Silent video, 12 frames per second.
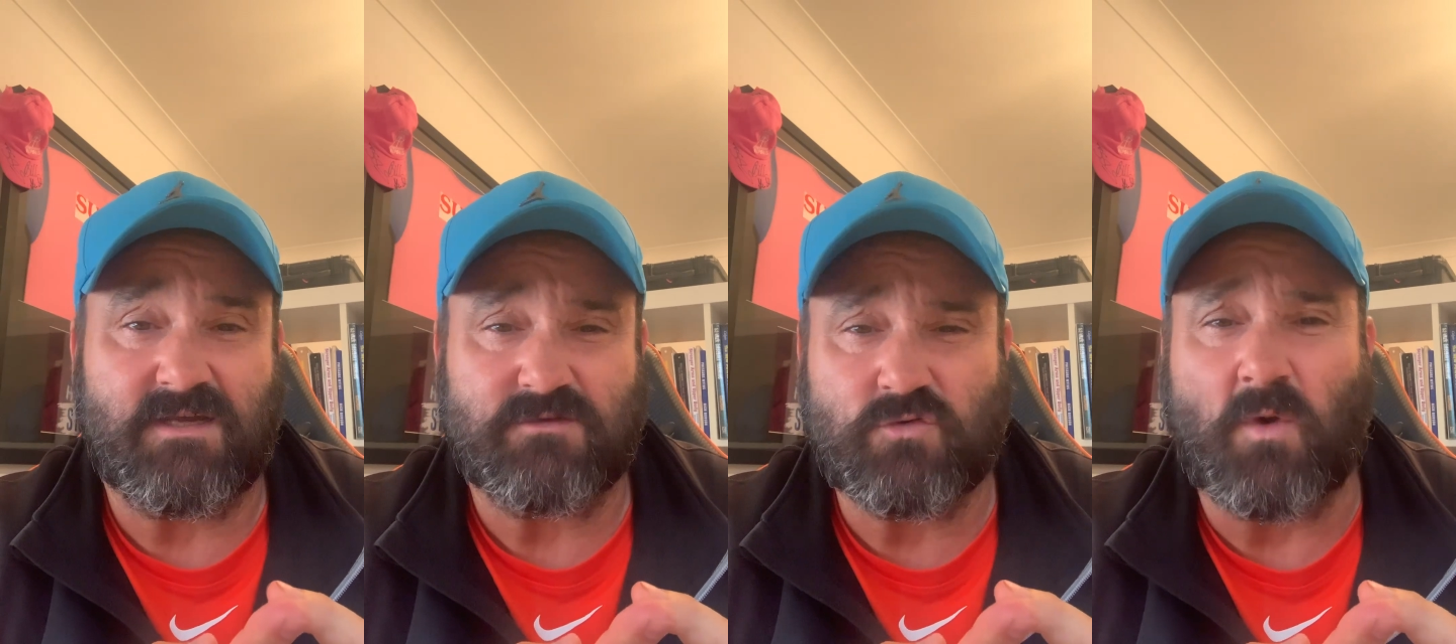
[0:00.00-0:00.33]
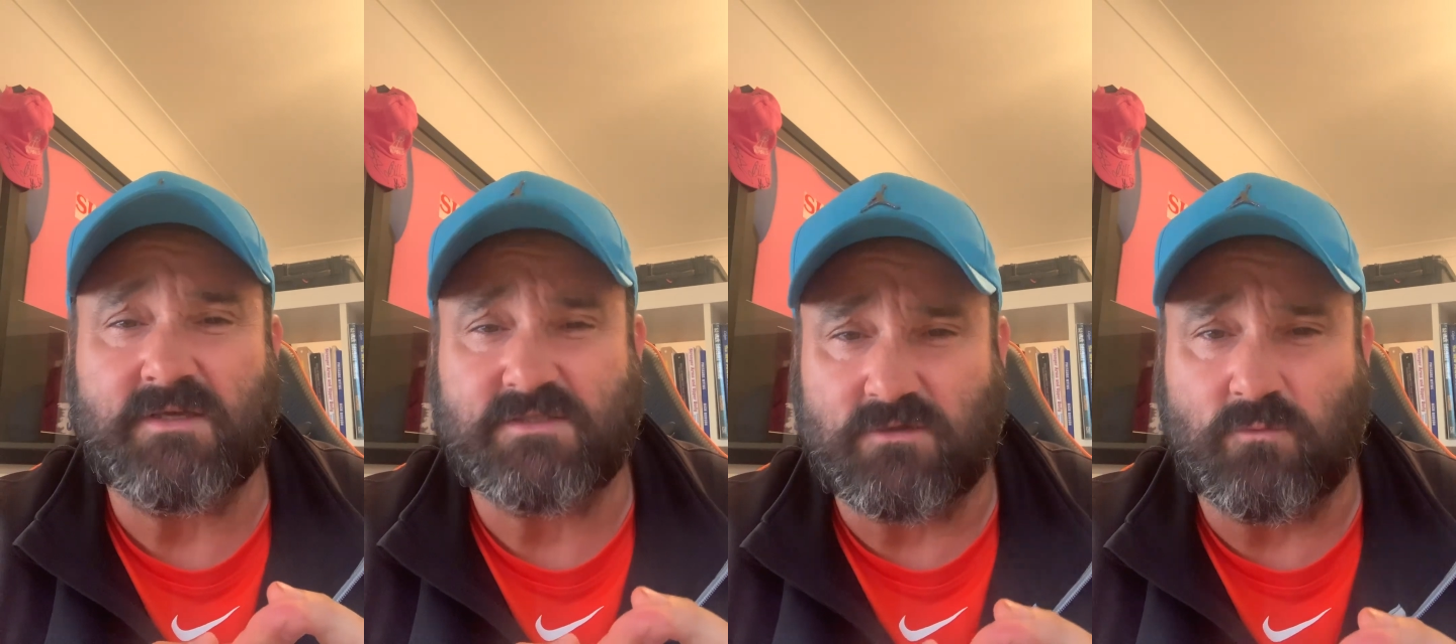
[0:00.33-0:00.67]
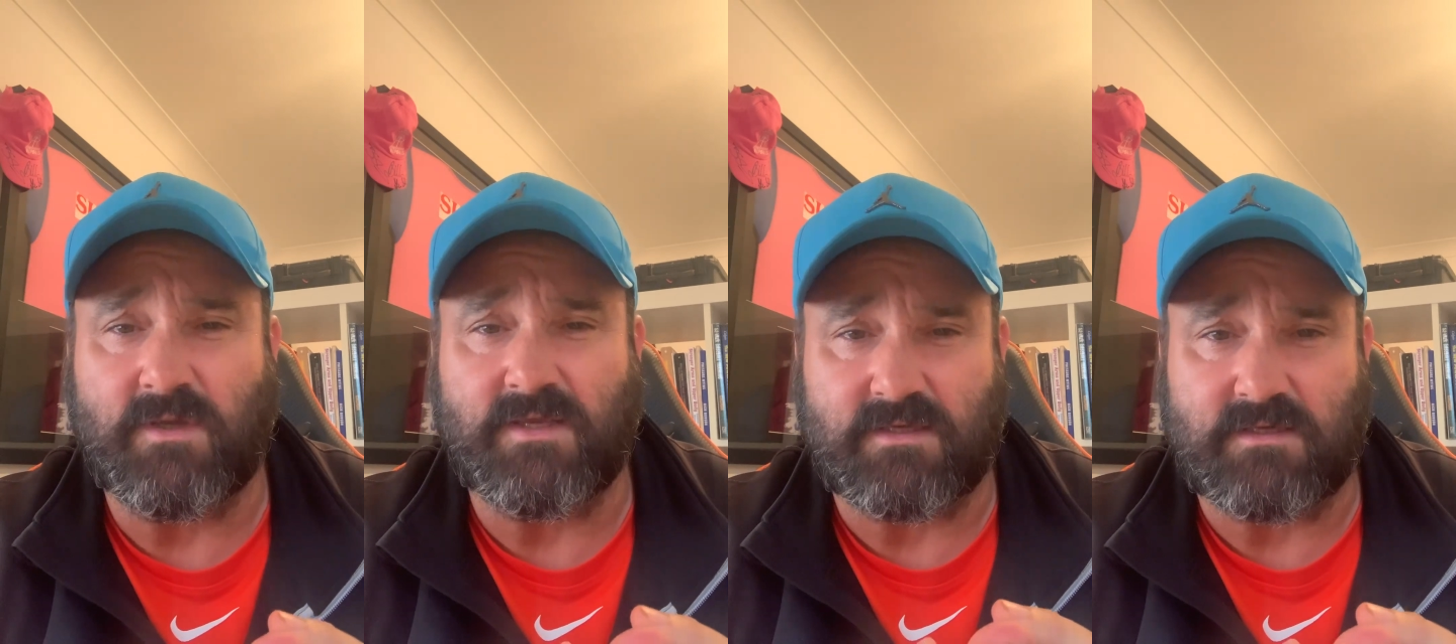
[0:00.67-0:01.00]
twice a
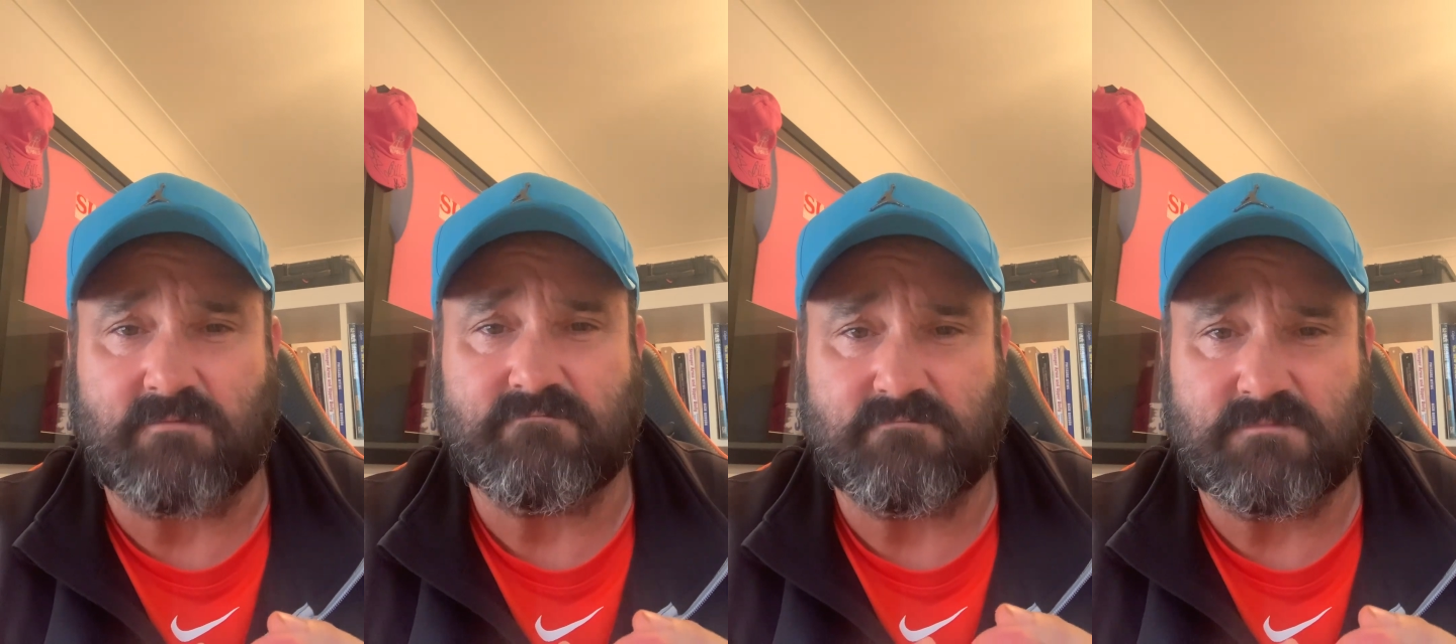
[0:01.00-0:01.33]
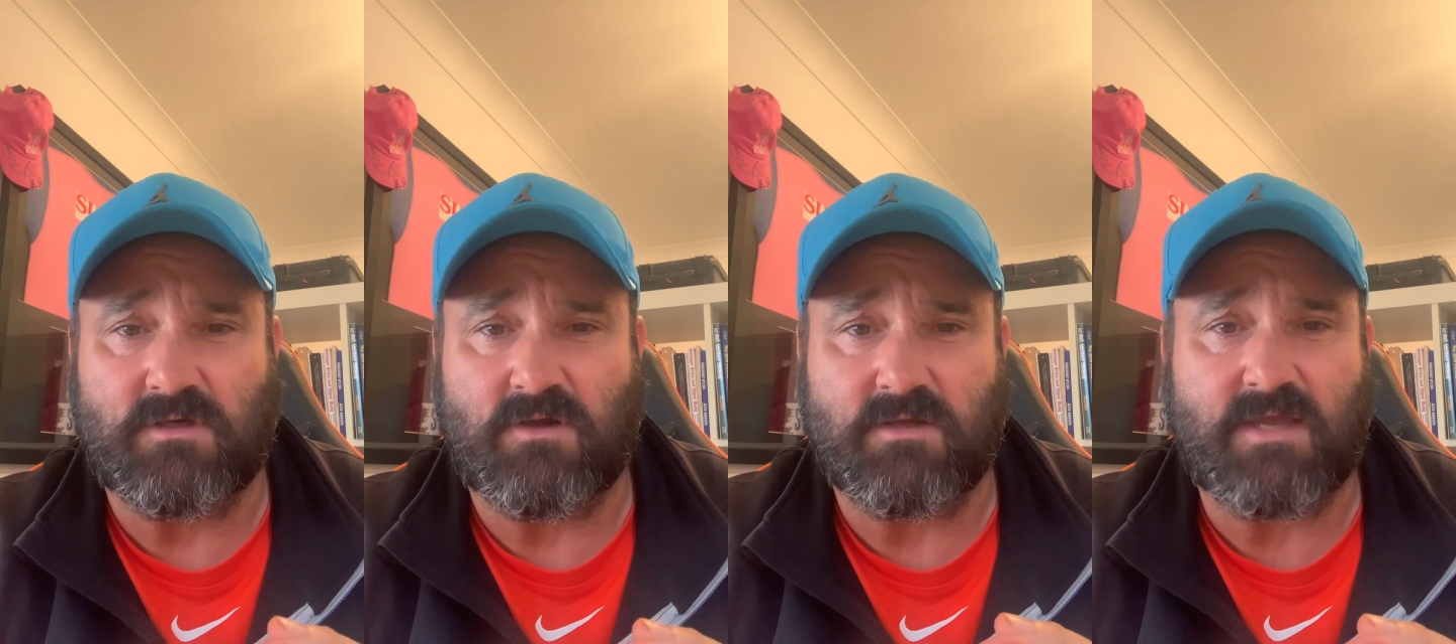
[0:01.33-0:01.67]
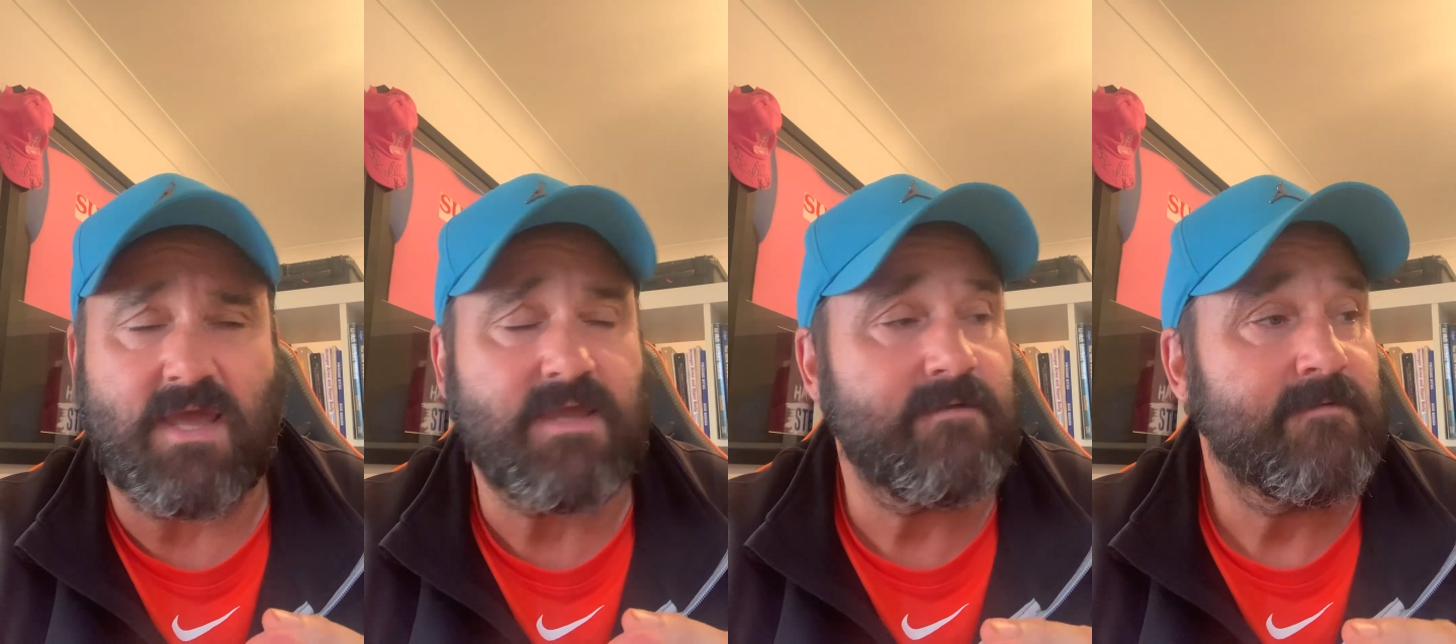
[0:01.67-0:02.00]
week,
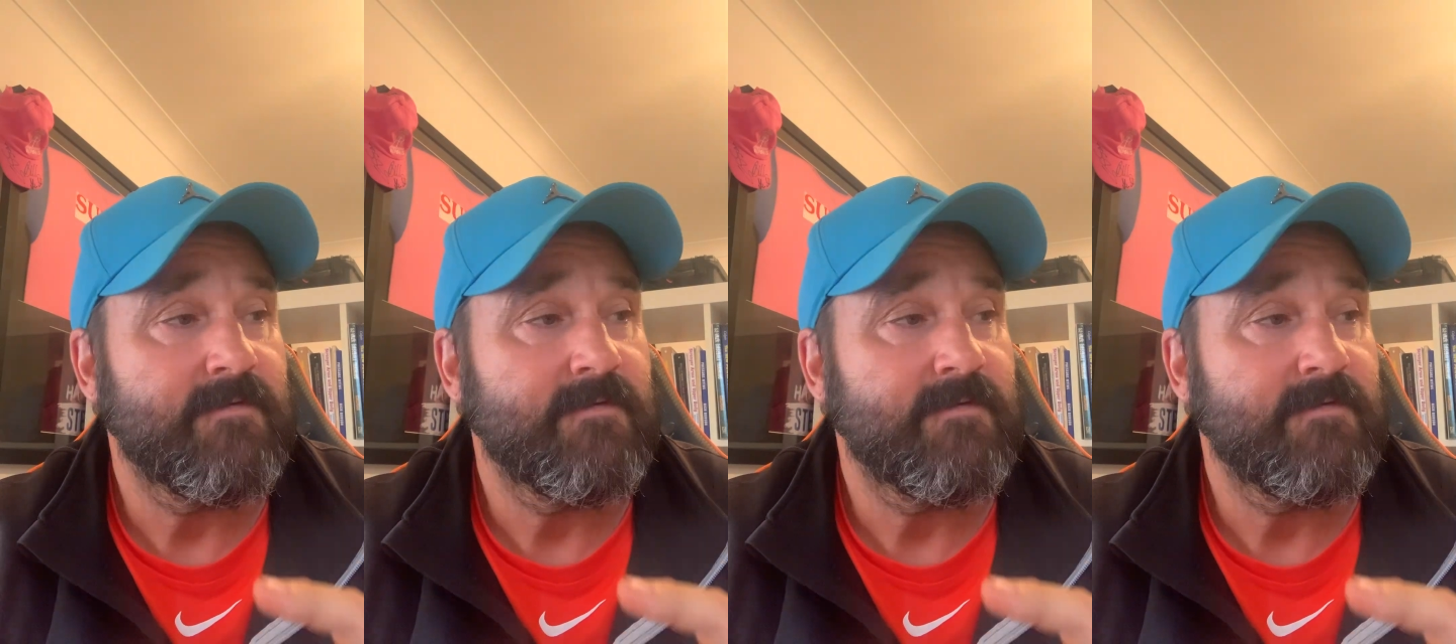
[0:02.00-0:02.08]
okay,